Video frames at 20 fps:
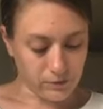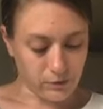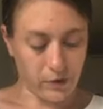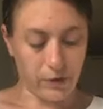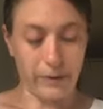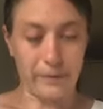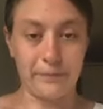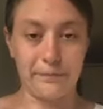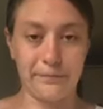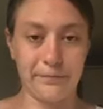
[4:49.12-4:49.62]

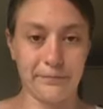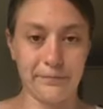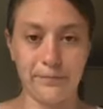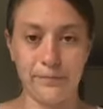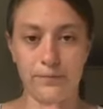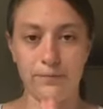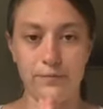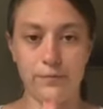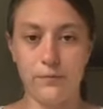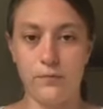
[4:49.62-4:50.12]
Right,
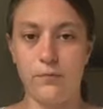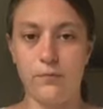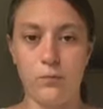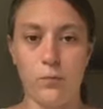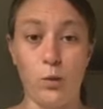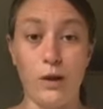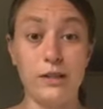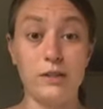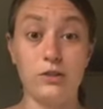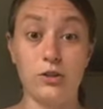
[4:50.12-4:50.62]

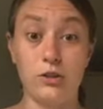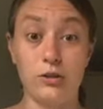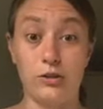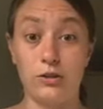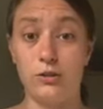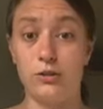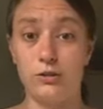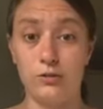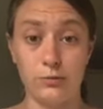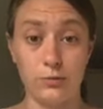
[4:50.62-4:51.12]
when it's
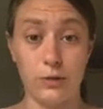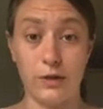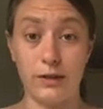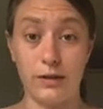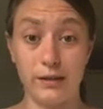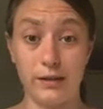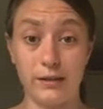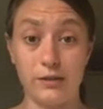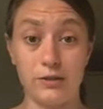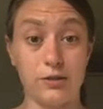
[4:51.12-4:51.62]
cooked, when
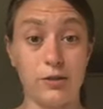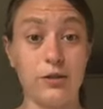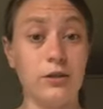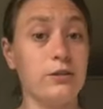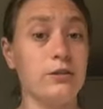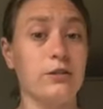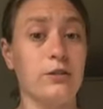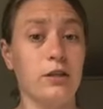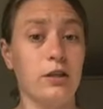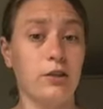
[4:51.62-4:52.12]
you think it's
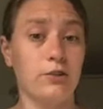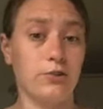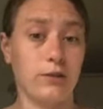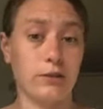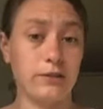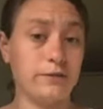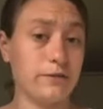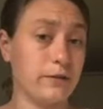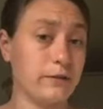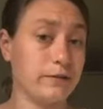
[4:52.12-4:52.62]
cooked,
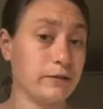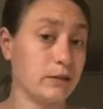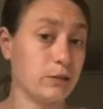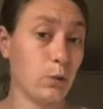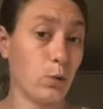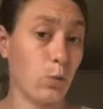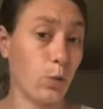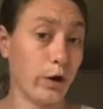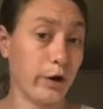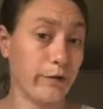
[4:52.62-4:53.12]
transfer it
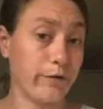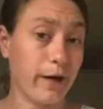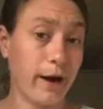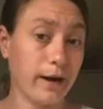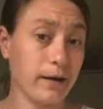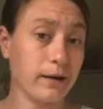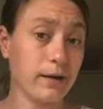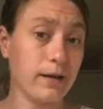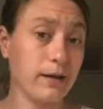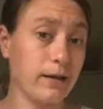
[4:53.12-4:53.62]
to a wire
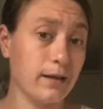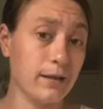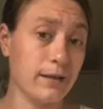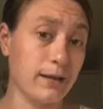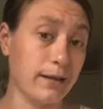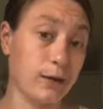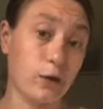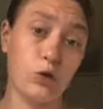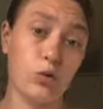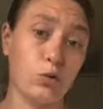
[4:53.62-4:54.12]
rack,
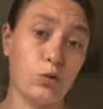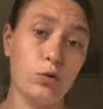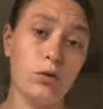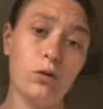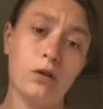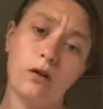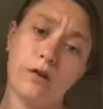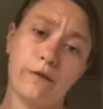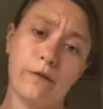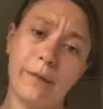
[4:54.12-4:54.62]
let it
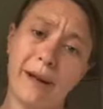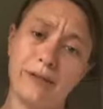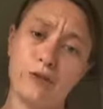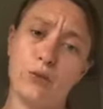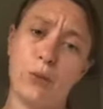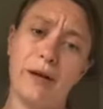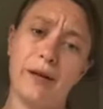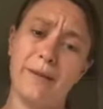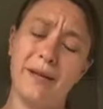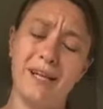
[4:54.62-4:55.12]
cool for about
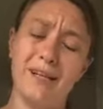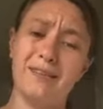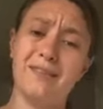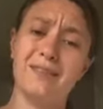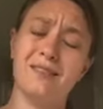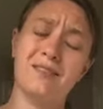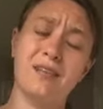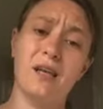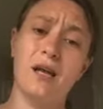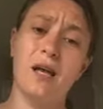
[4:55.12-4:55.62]
20
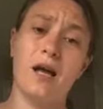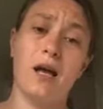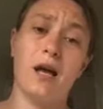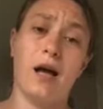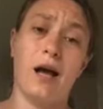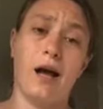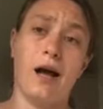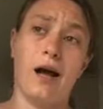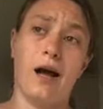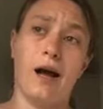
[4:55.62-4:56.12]
minutes.
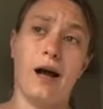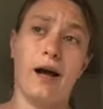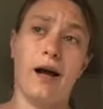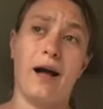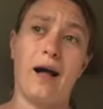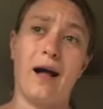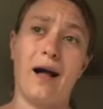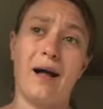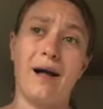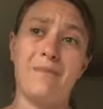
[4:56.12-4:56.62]

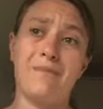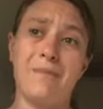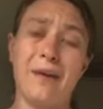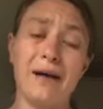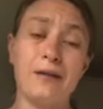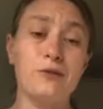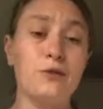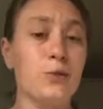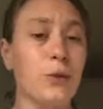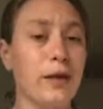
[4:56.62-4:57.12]

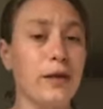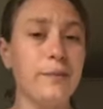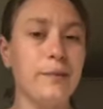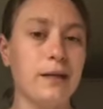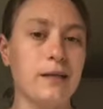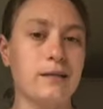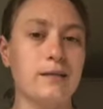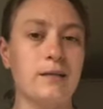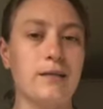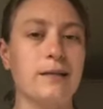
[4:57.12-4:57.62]
About 20
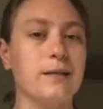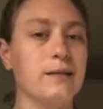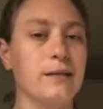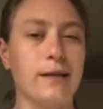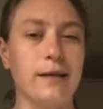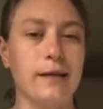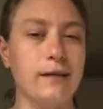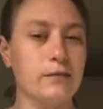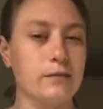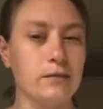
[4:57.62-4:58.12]
minutes
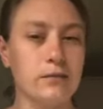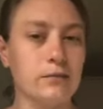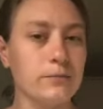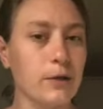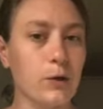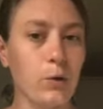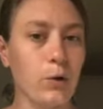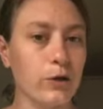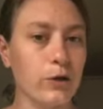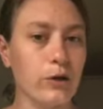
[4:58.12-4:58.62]
in, it'll still
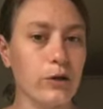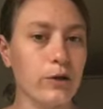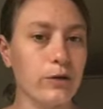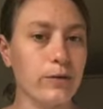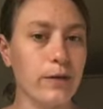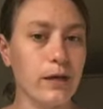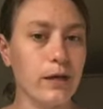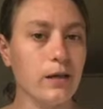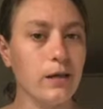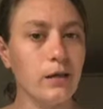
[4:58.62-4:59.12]
be quite
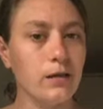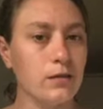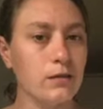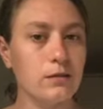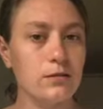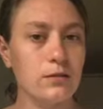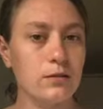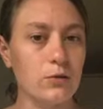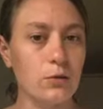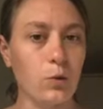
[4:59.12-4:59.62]
gooey,
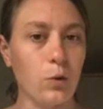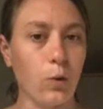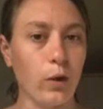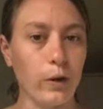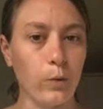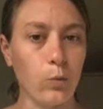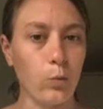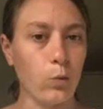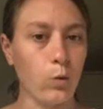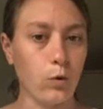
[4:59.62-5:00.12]
still
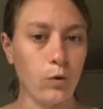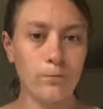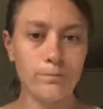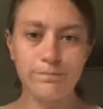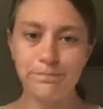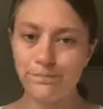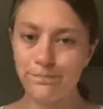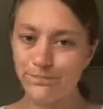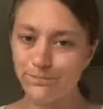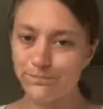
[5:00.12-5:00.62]
quite
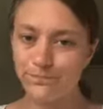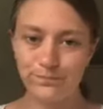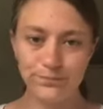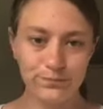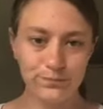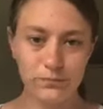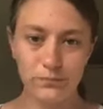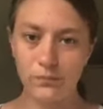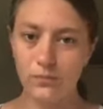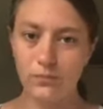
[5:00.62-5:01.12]
warm.
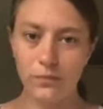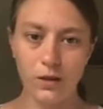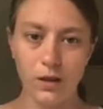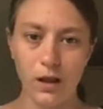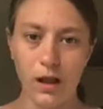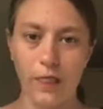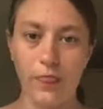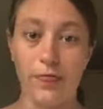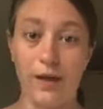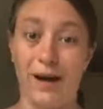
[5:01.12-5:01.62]

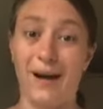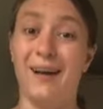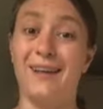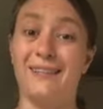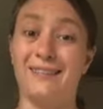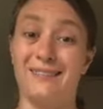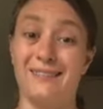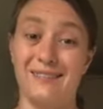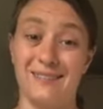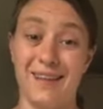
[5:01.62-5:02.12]
that
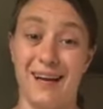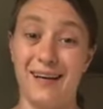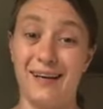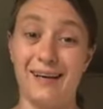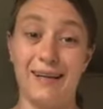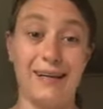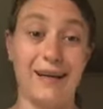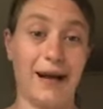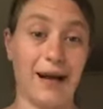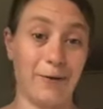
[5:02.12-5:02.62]
is
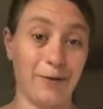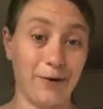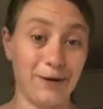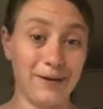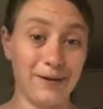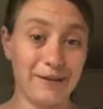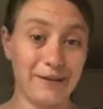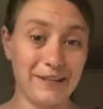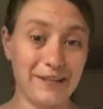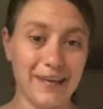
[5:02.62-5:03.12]
exactly how
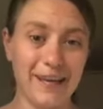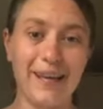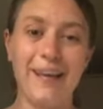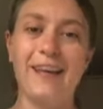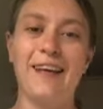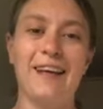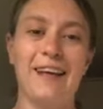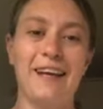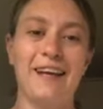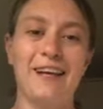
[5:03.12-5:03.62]
I like
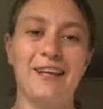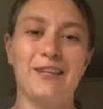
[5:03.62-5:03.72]
it.